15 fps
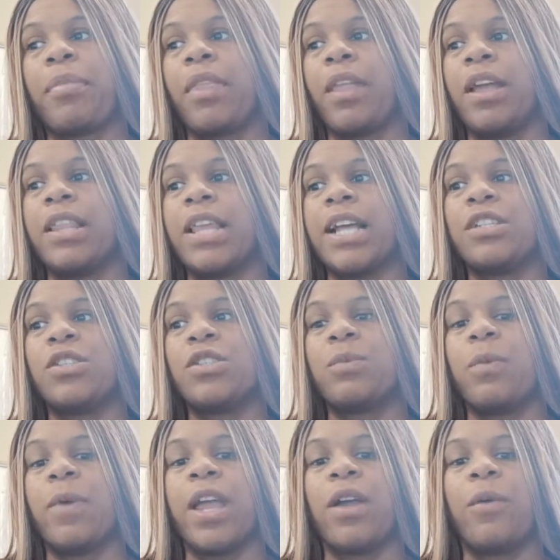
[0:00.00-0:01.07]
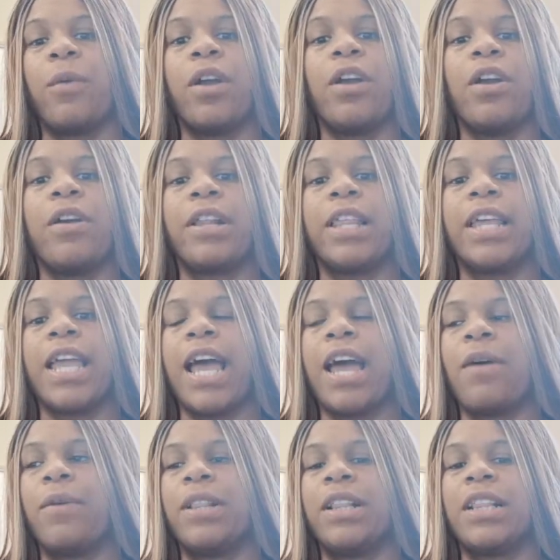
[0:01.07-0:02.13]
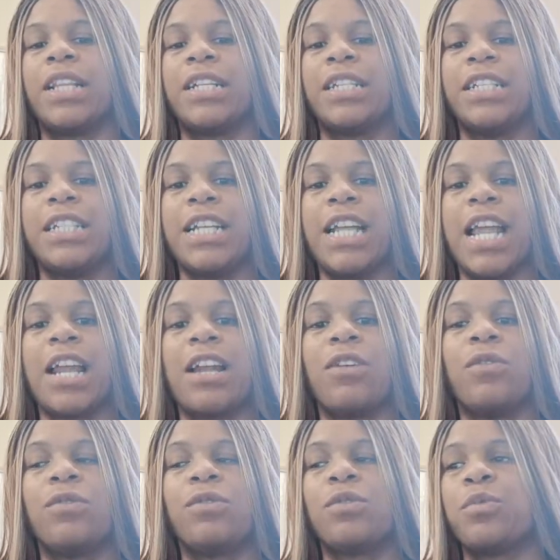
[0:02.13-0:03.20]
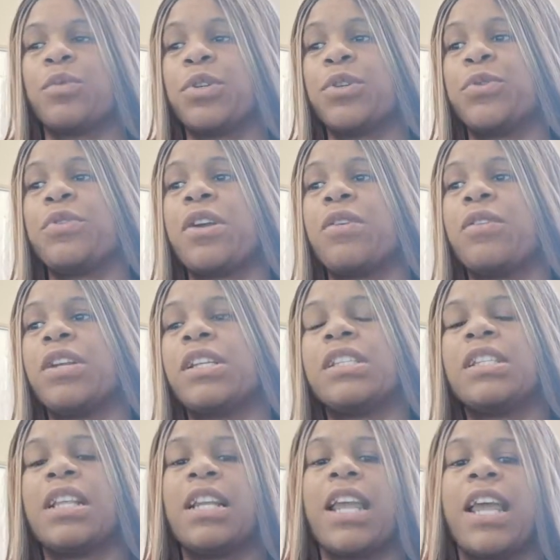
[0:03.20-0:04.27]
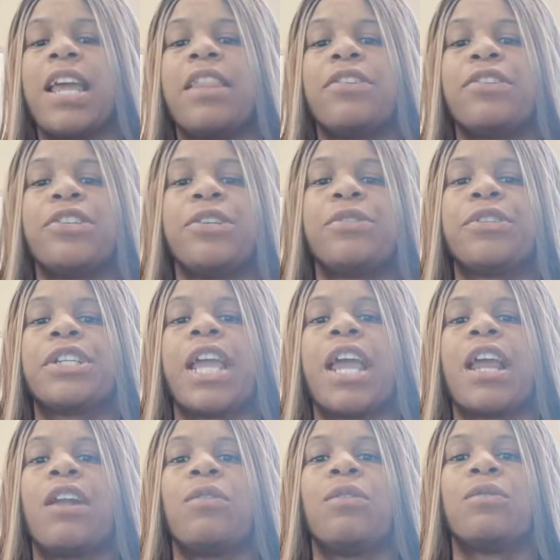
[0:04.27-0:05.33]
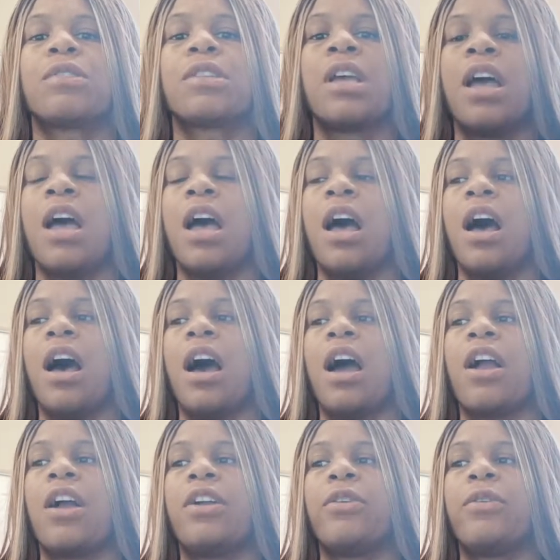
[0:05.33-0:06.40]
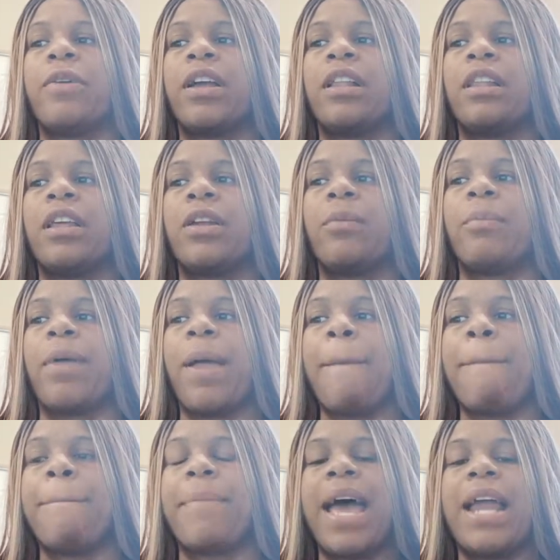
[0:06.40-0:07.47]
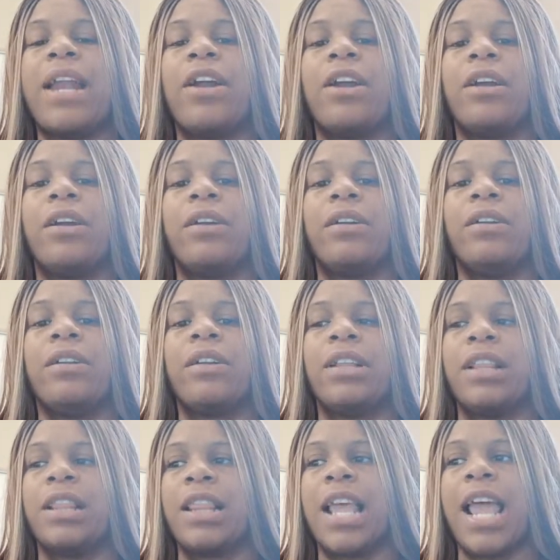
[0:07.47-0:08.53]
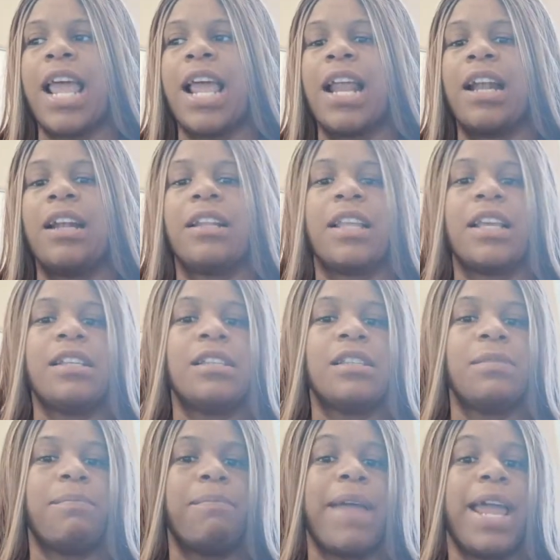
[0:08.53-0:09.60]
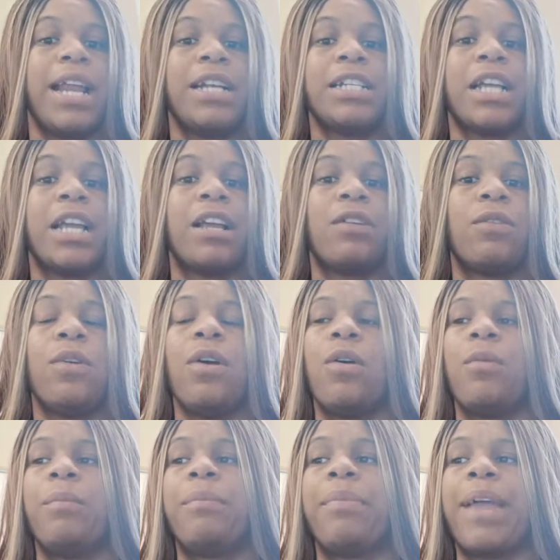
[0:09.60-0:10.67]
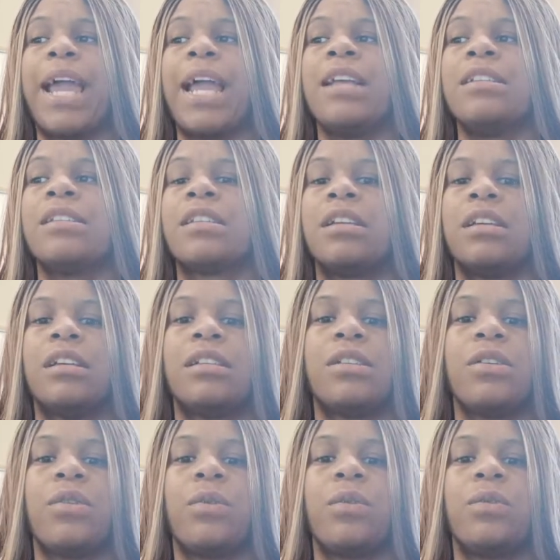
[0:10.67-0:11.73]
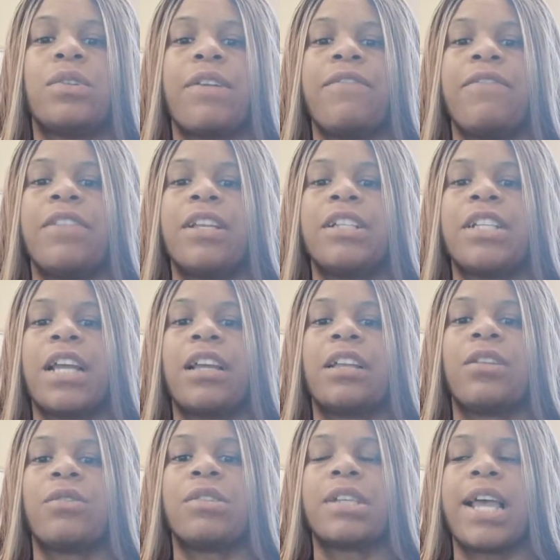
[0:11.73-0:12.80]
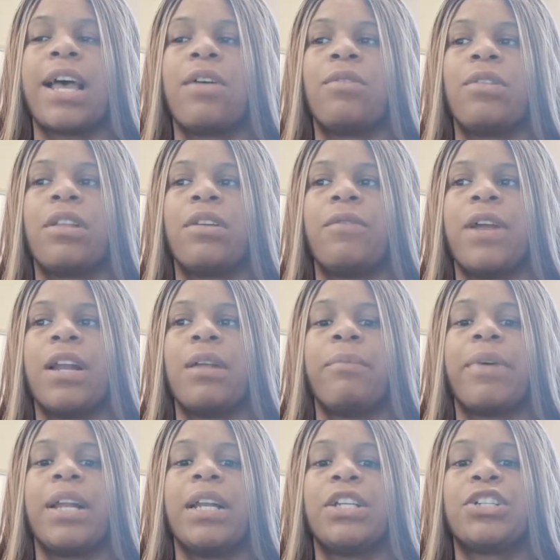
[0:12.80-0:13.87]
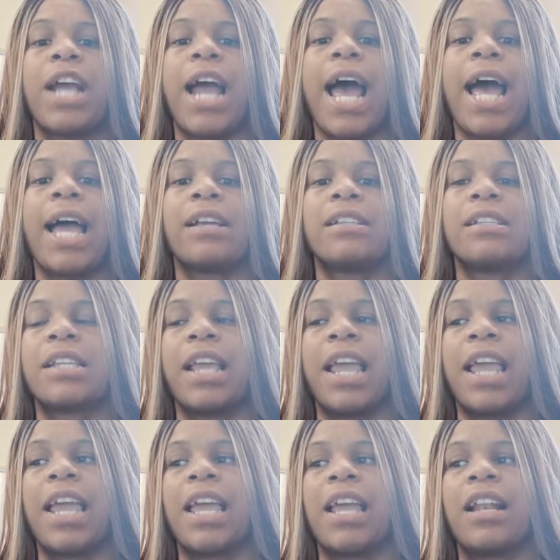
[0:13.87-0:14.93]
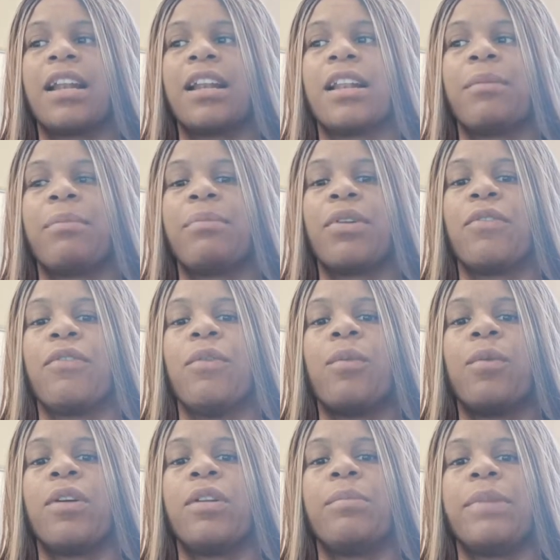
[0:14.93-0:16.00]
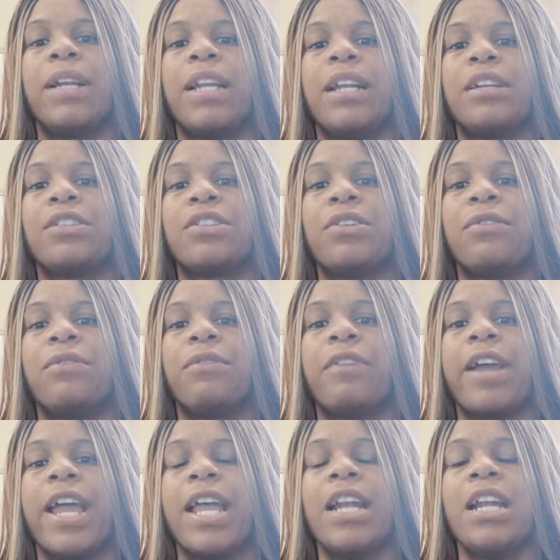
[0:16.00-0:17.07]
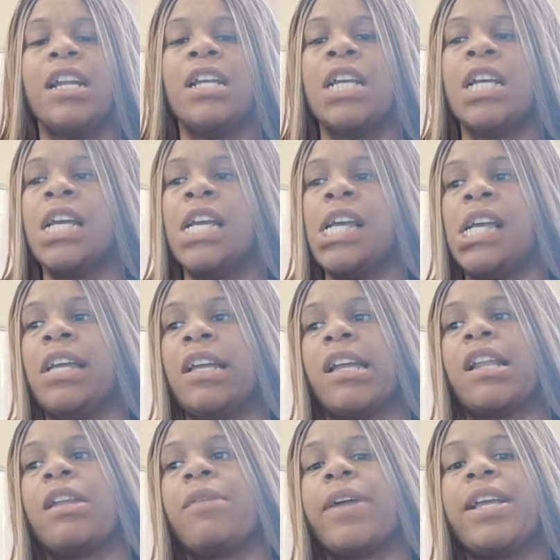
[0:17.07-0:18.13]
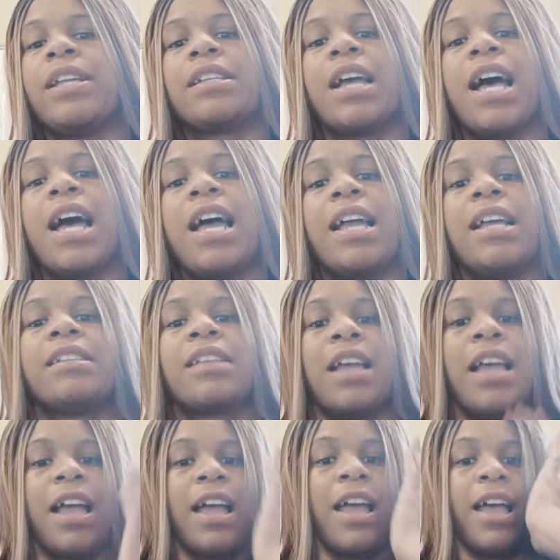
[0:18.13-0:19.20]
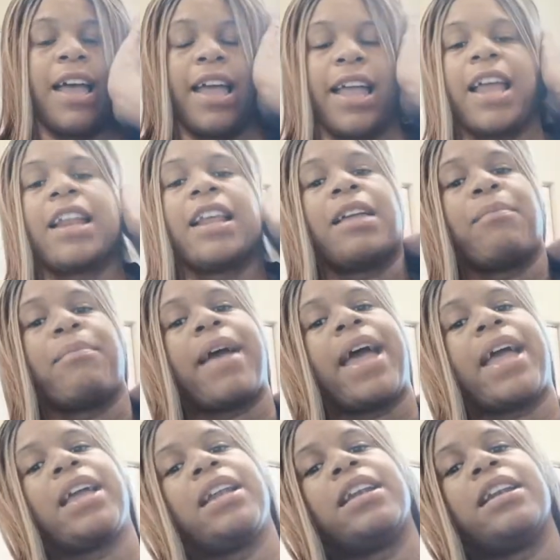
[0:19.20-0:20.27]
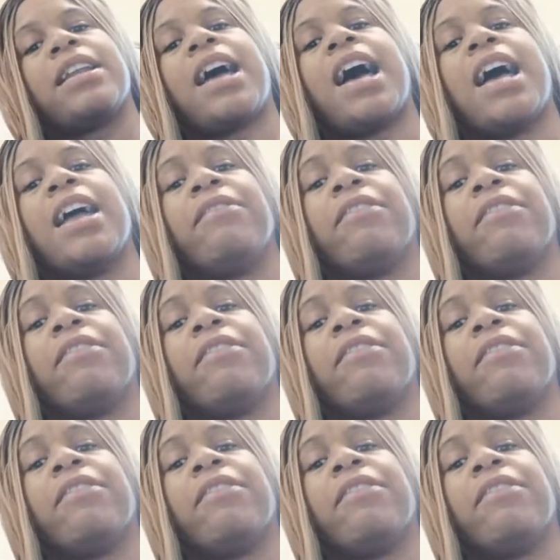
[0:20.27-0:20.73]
that's where we're currently at with the channels. We do notice that the other two channels are doing a little bit better than this main channel home base. So definitely check those out, Lil Red and Bunny Tracks and The Beautiful World of Benita Turin. Anyways, guys, I gotta get back and dive